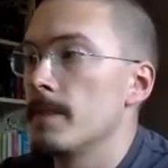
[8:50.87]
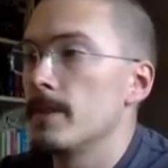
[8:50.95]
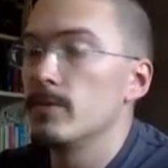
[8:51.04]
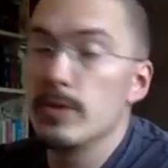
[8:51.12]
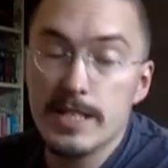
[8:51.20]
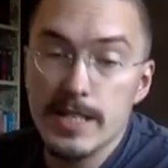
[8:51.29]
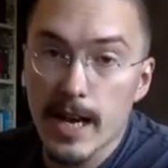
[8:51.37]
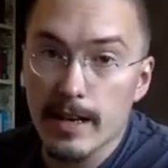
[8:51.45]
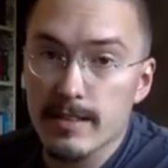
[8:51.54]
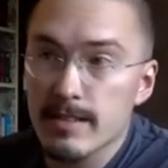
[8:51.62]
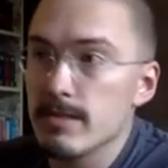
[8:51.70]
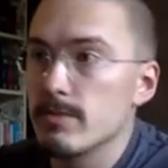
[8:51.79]

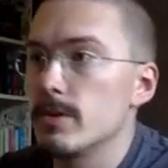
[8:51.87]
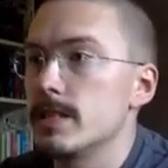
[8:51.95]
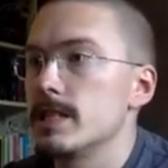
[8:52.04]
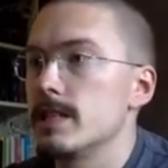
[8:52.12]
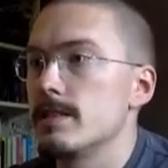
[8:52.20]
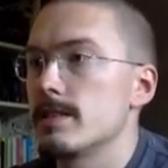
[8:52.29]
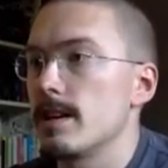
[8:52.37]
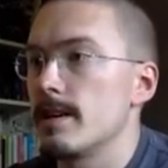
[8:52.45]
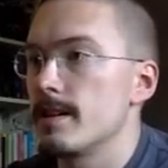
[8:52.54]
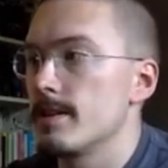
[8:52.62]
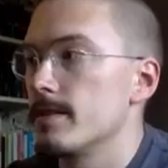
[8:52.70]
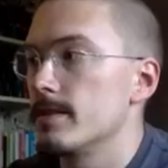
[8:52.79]
reject, which is
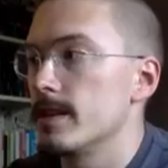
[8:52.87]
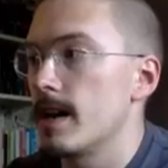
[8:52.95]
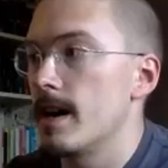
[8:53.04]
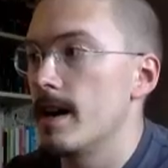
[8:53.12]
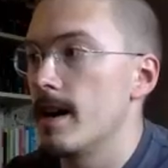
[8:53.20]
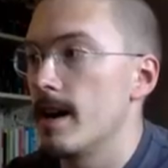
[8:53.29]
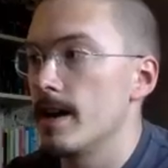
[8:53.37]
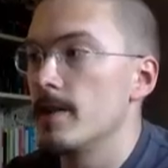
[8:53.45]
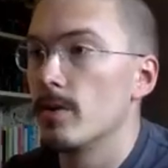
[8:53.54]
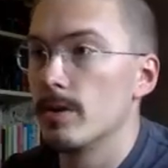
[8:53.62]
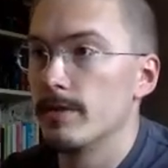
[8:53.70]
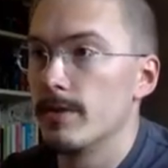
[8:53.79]
another uh, higher
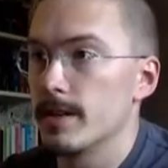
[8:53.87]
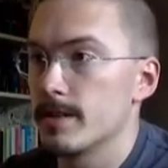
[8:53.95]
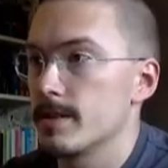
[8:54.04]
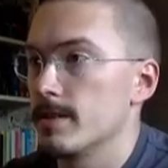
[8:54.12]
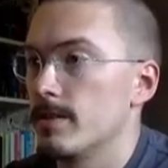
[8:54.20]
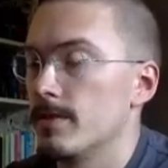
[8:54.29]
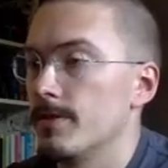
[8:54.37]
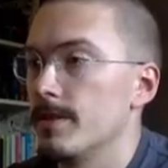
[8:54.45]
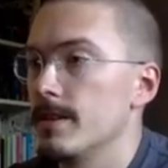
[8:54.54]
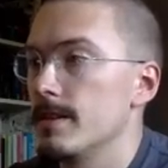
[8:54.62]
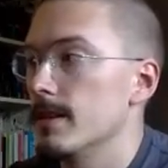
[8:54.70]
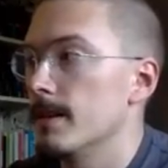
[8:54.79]
order function on
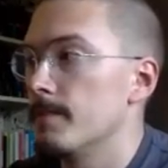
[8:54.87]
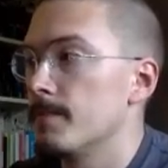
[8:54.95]
the uh,